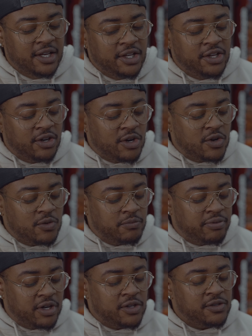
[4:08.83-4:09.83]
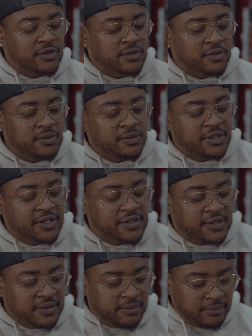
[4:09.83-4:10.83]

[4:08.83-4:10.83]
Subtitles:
your own personal just